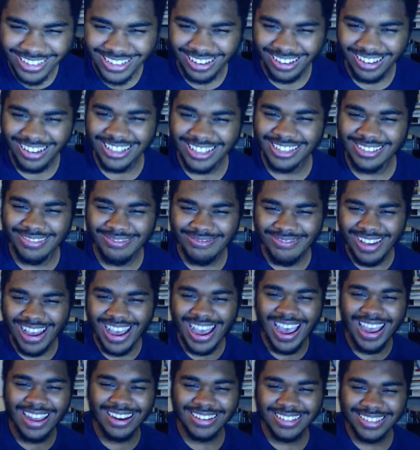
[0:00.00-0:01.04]
his
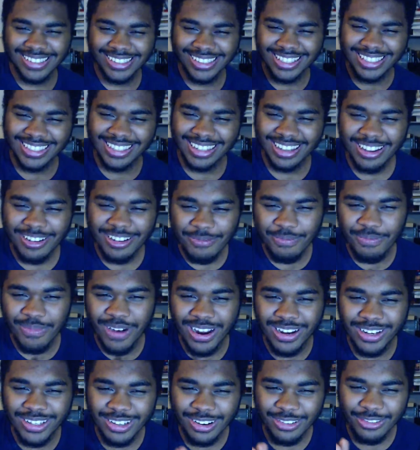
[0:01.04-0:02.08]
mind is just a
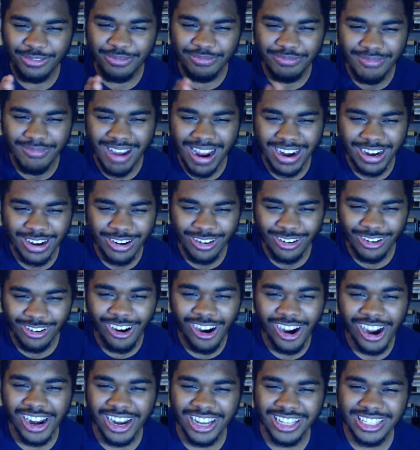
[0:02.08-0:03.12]
bunch of
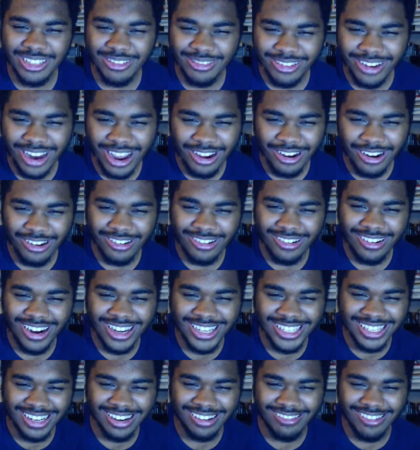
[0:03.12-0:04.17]
microorganisms like
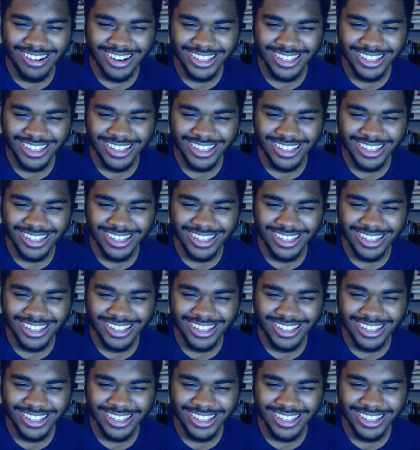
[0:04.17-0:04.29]
Russell.